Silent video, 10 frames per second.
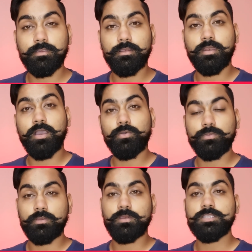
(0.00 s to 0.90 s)
Now,
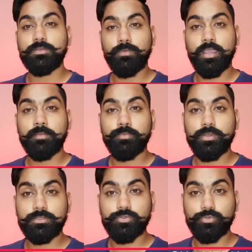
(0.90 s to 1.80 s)
the reason why I'm
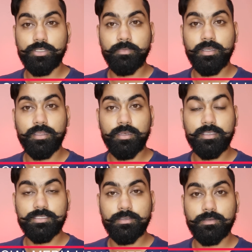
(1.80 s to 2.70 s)
putting social media
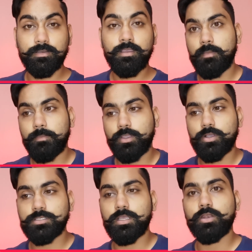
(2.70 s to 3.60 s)
links here,
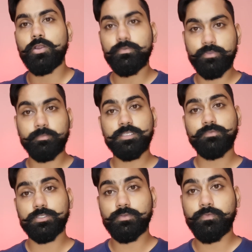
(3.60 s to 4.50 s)
because a lot of companies,
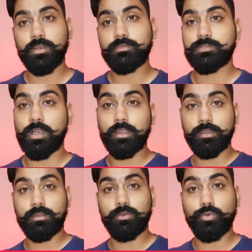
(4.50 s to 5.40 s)
first of all, have
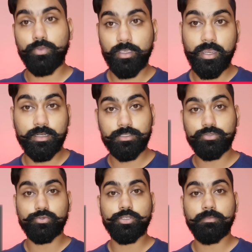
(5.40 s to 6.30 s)
started looking at the
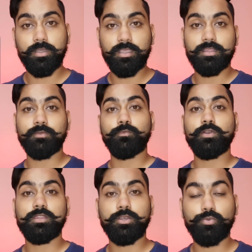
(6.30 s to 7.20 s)
social media, that
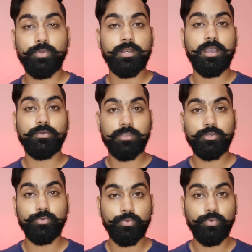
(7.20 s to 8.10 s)
what they do and how they
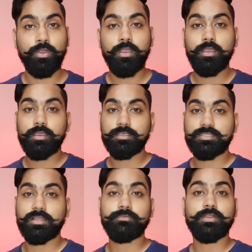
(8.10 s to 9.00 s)
do
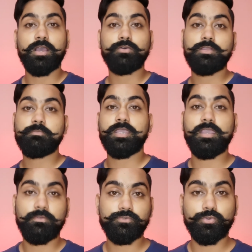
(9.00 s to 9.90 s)
stuff and how they
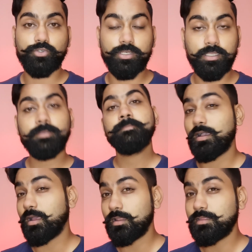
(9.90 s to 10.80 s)
behave socially.
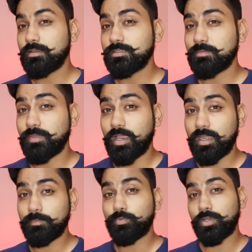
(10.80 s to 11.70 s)
Another reason
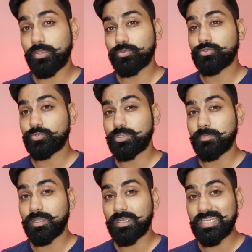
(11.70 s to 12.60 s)
behind putting your social
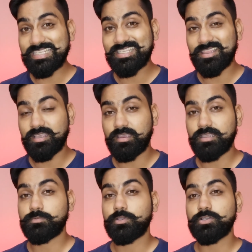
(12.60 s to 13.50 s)
media links in there
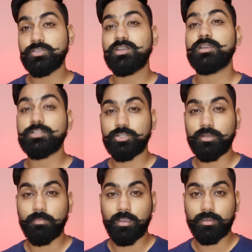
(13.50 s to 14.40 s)
is because you're a
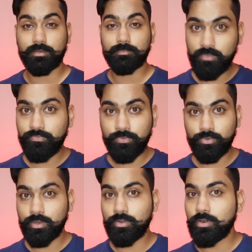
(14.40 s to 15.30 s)
digital marketer. If
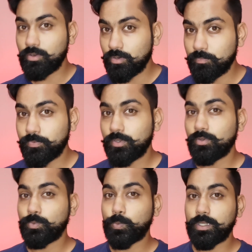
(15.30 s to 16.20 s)
you are not going to put
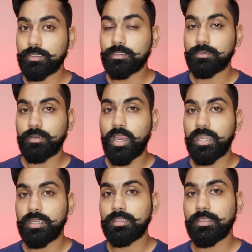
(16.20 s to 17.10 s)
your Twitter
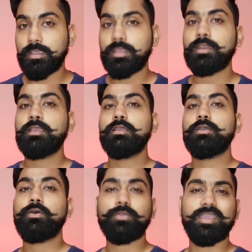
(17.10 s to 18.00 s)
ID there,
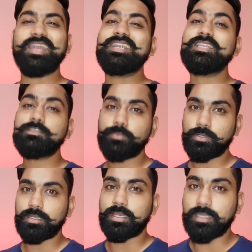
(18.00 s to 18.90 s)
okay, at least
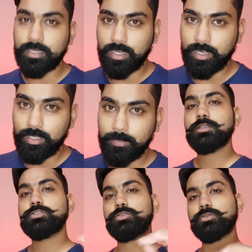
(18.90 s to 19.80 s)
put a LinkedIn ID
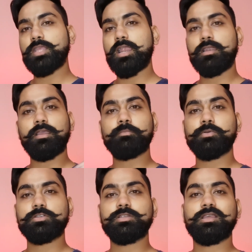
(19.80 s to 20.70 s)
so that a
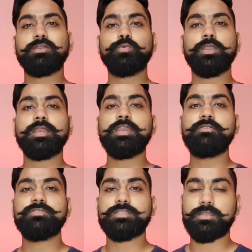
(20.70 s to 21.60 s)
person can quickly
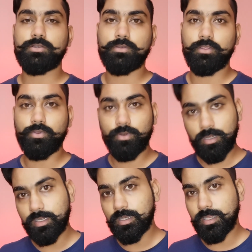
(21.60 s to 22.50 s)
visit your
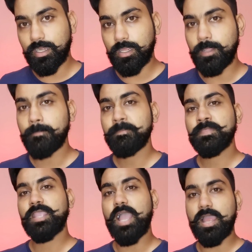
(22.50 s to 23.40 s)
LinkedIn ID
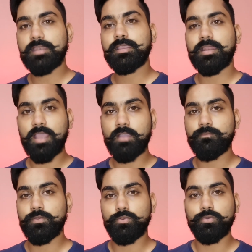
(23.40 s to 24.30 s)
and can
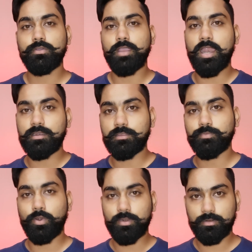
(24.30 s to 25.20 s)
have a look at the
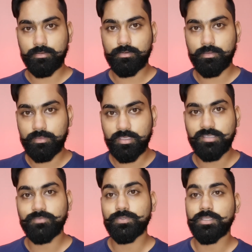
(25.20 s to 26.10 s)
broader
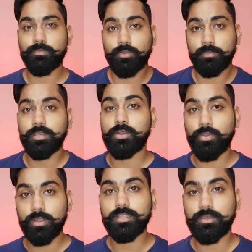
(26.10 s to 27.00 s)
things which are probably
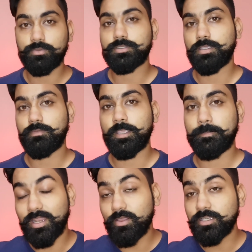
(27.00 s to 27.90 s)
not in your CV.
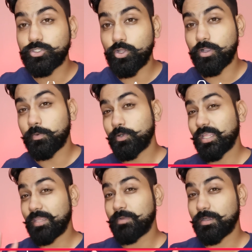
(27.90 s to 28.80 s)
Now let's talk about
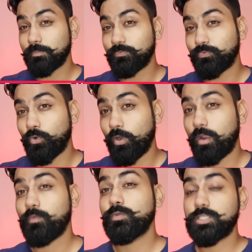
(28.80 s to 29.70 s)
element number four,
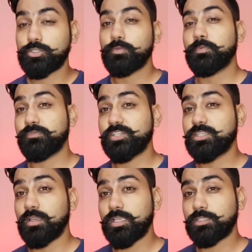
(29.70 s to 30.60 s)
which is your
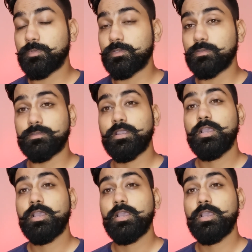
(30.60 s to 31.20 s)
professional experience.